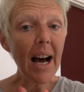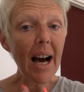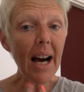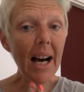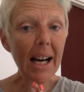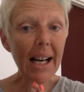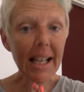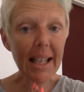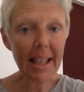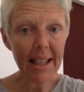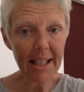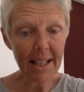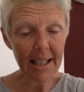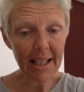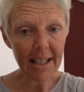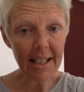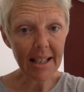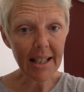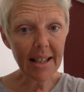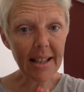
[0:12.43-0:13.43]
I
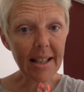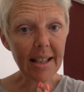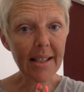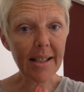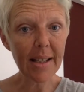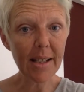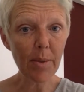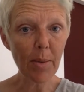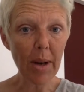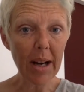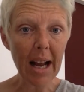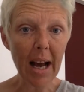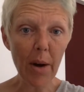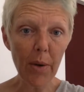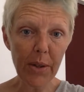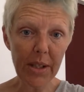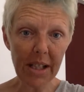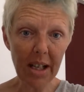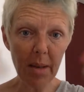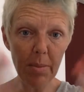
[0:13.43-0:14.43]
think that this is what
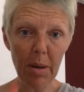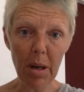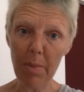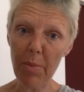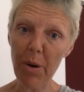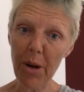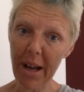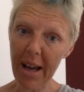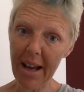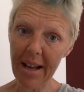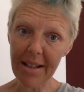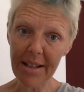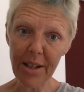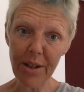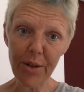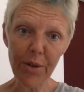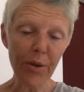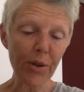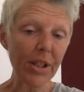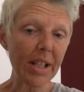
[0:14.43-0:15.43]
outside people can't
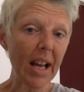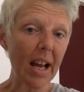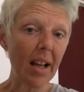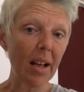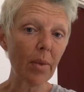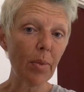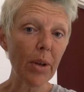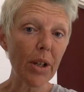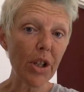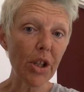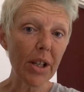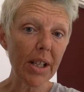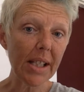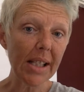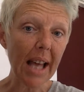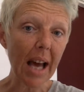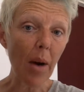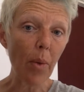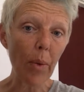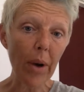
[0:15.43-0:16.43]
understand, which is
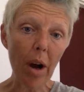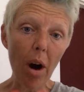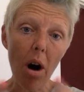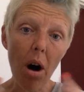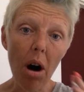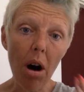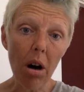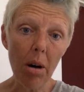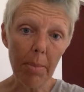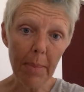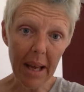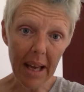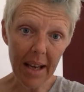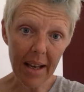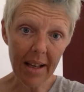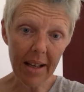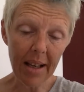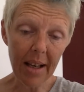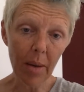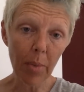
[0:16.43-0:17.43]
that we all
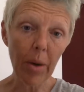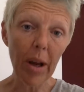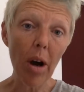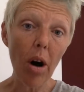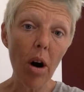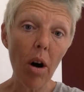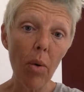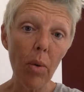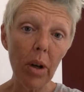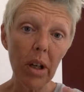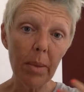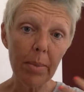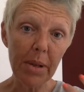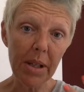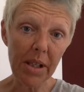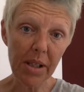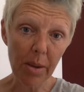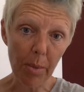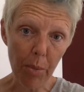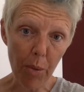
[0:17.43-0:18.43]
make and we all want to be
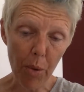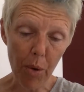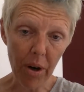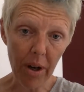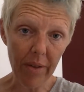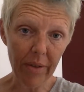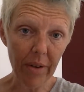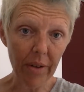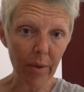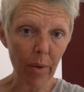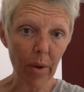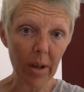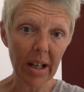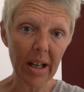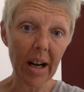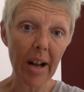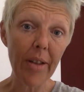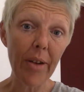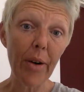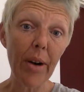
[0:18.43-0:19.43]
supportive of one
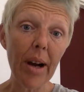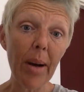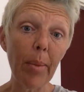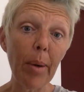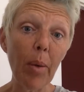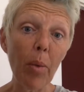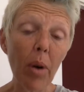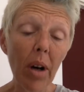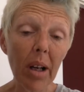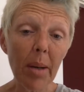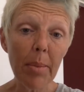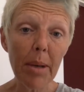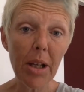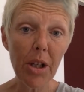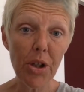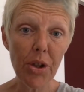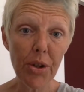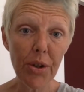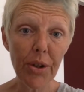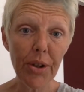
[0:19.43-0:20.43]
another, and we want to
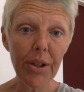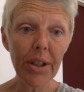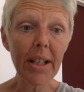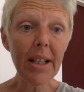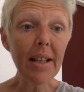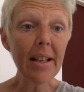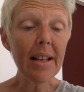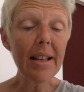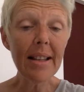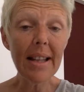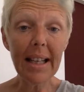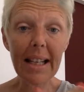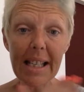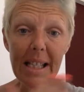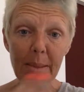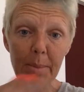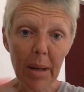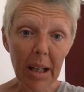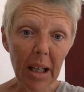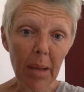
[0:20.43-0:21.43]
make sure that
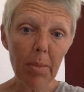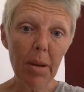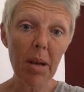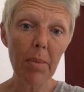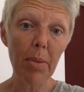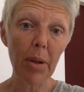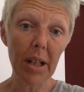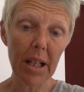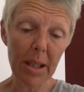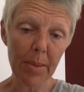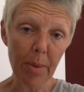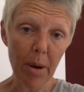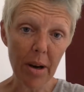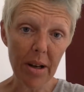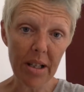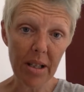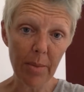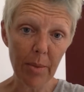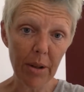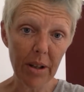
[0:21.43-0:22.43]
as many people as
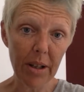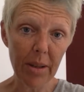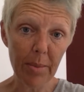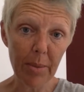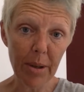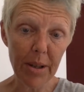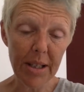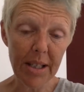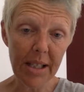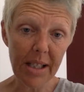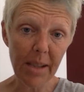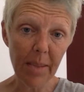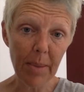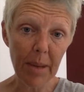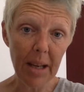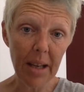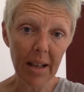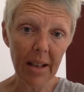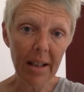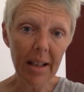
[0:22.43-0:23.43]
possible can
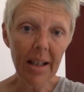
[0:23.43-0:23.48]
participate.